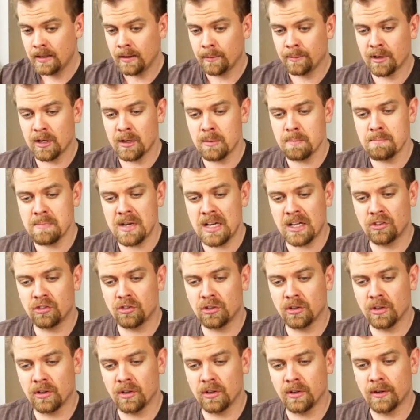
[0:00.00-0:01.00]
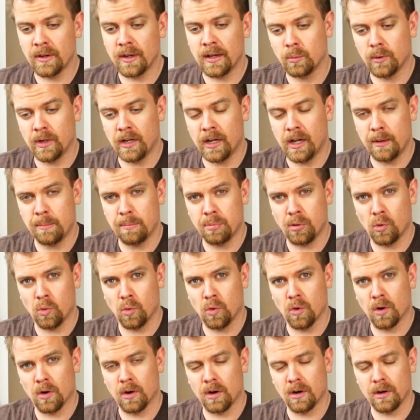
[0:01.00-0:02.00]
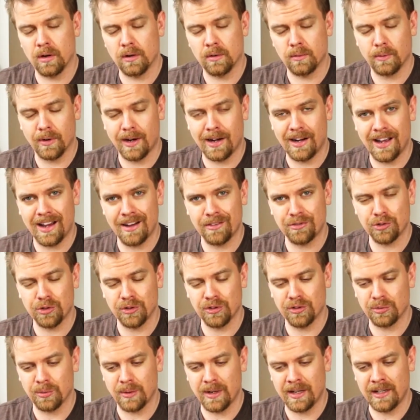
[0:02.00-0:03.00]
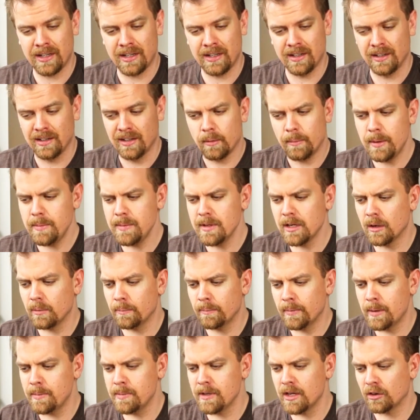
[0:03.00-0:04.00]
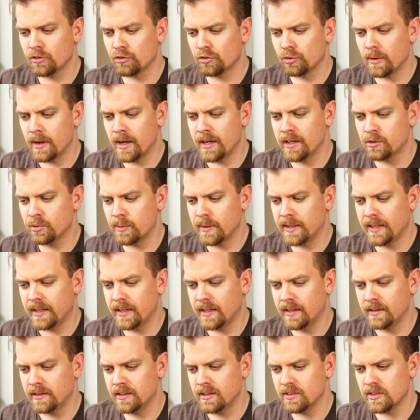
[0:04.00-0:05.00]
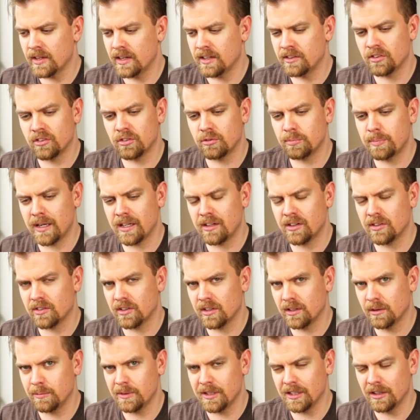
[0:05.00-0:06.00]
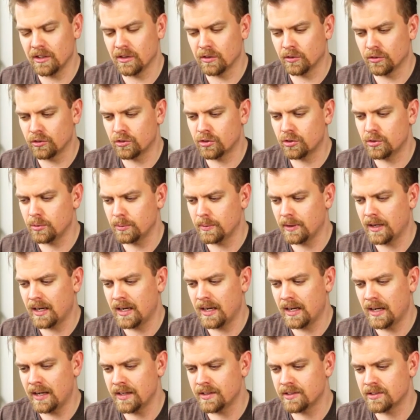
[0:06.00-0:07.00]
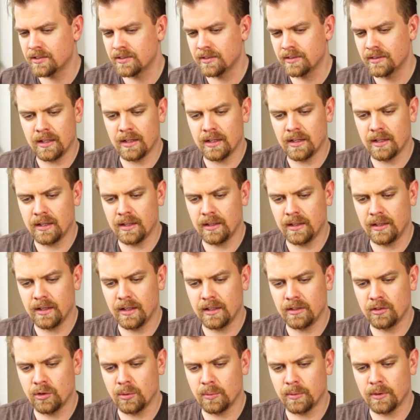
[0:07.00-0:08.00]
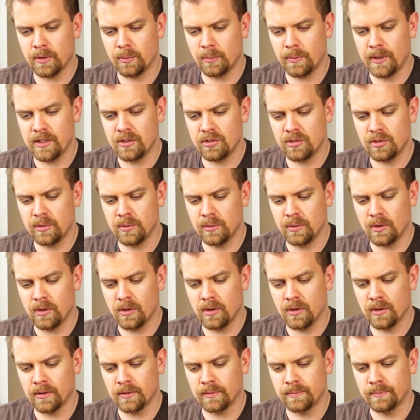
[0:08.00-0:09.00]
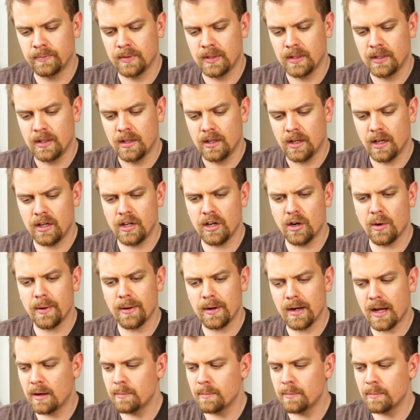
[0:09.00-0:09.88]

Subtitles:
I'm gonna measure when I pour, right after it's ready. Or maybe I'll try drinking out of this. I suspect it's gonna be a little too hot, and I don't wanna wait too long. Oh, you know what?